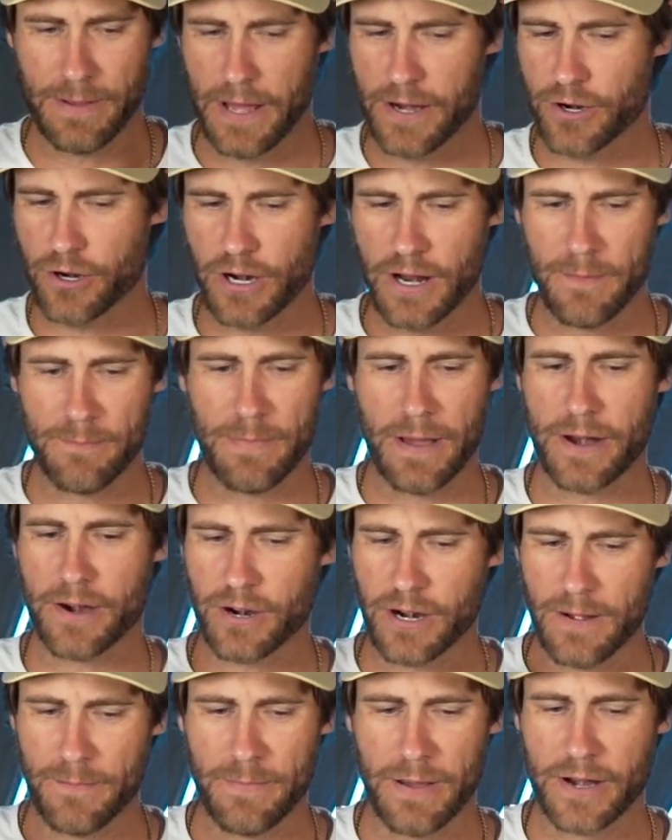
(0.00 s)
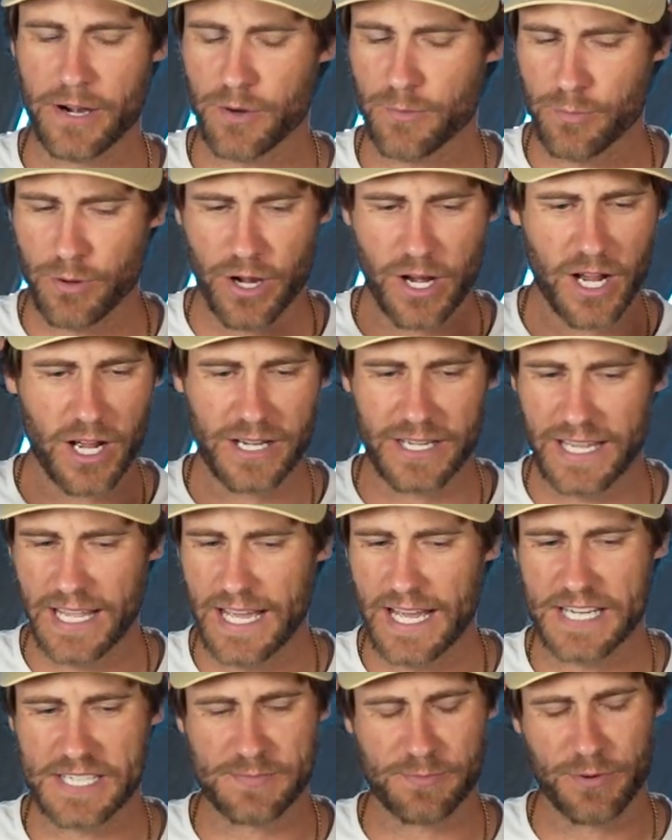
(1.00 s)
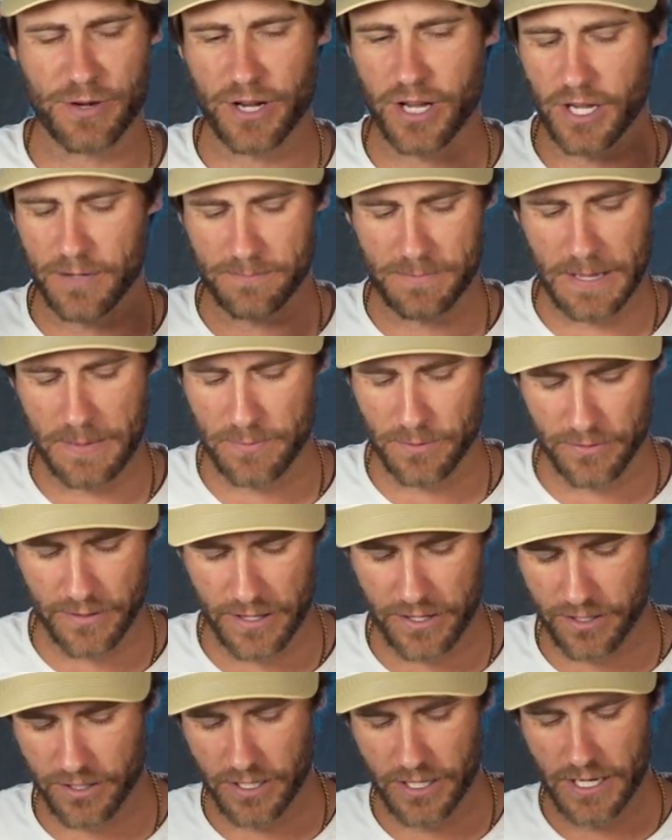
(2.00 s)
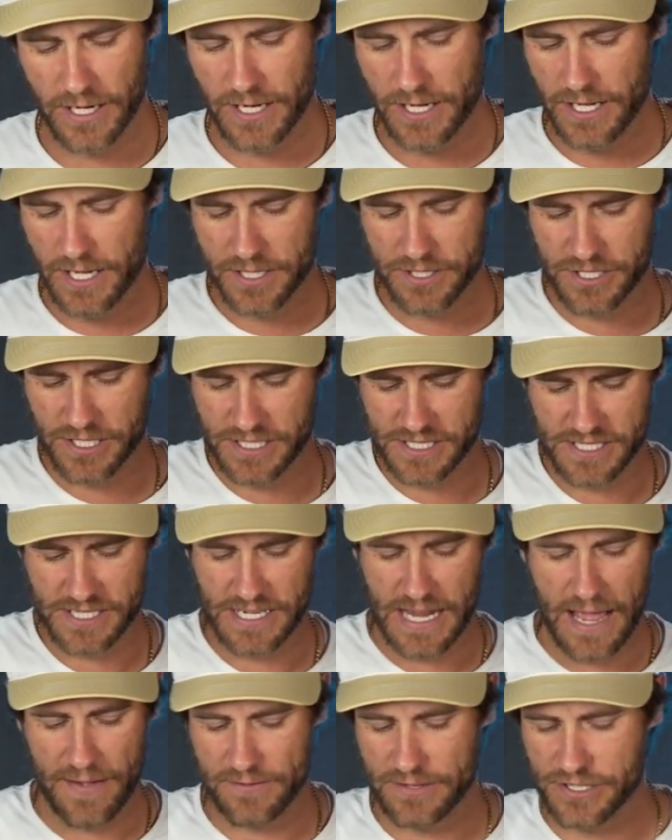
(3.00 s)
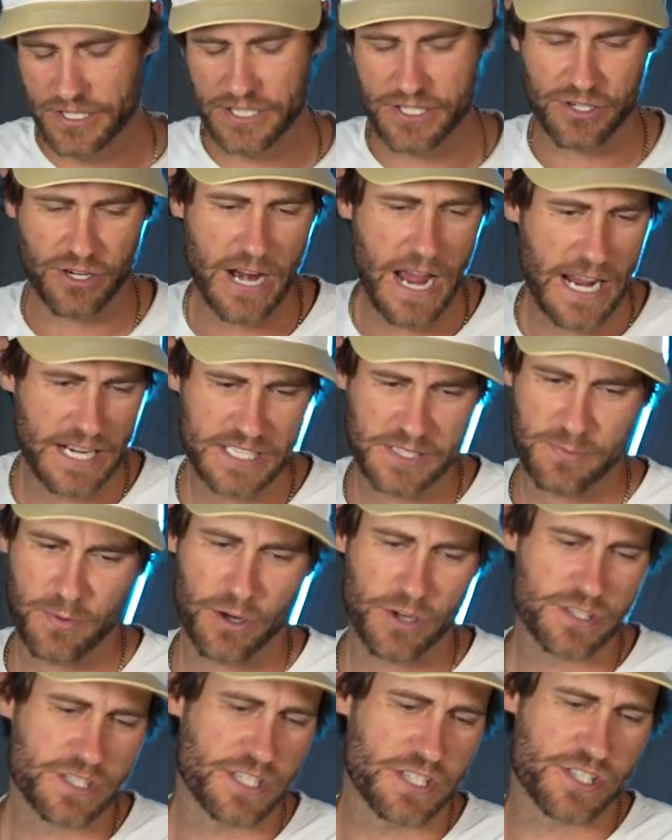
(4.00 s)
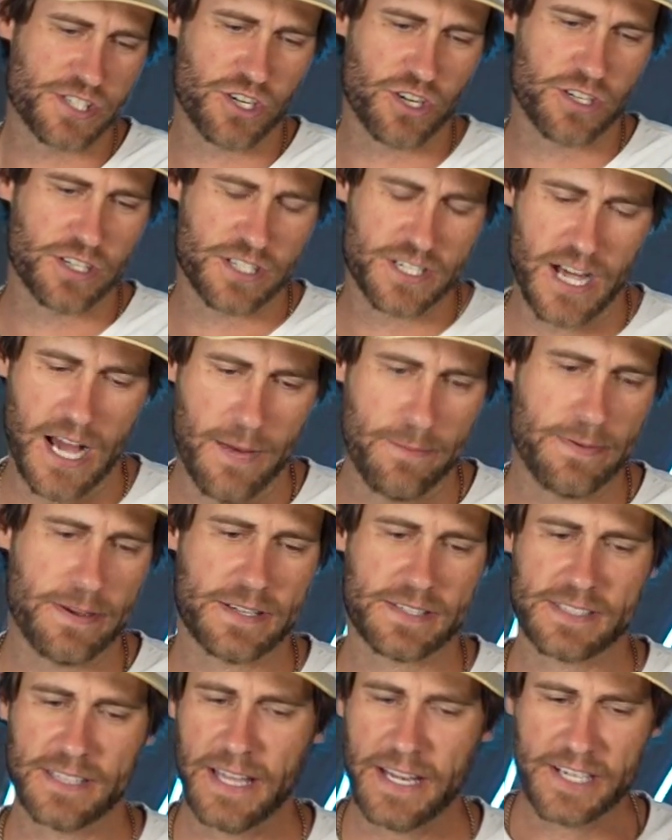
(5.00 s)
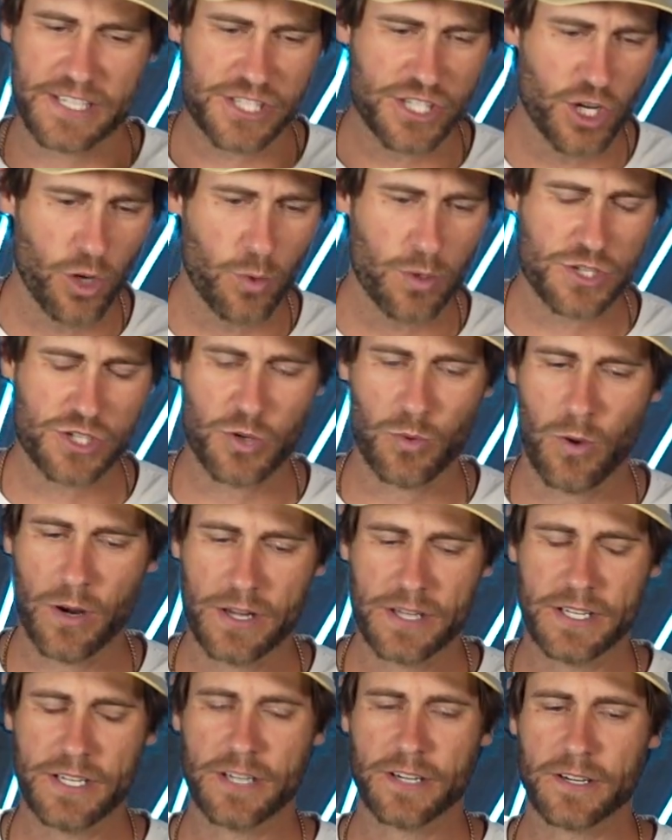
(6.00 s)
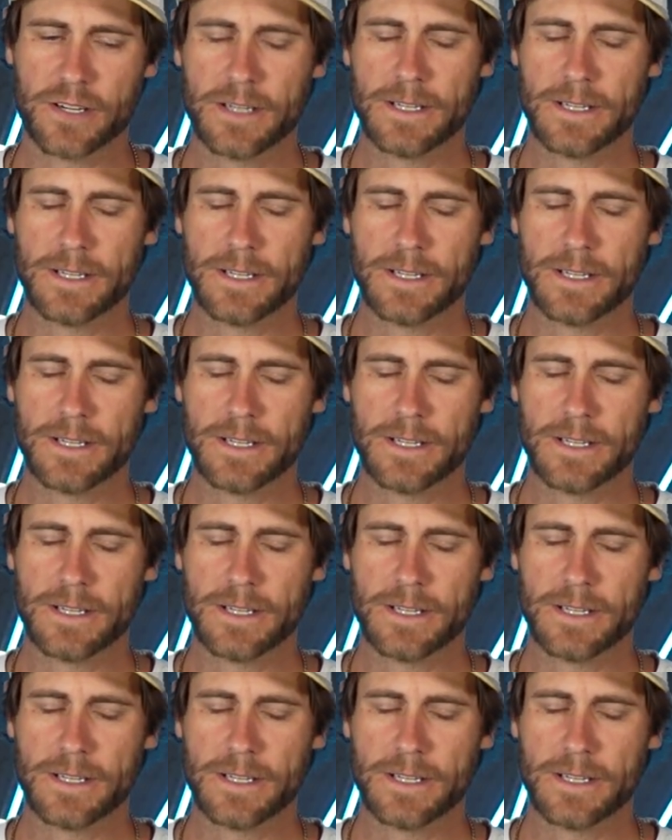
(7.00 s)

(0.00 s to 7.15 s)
better and better and better. Bring on guests, bring on people that are just savages or experts in certain topics. Let us know what you want to hear.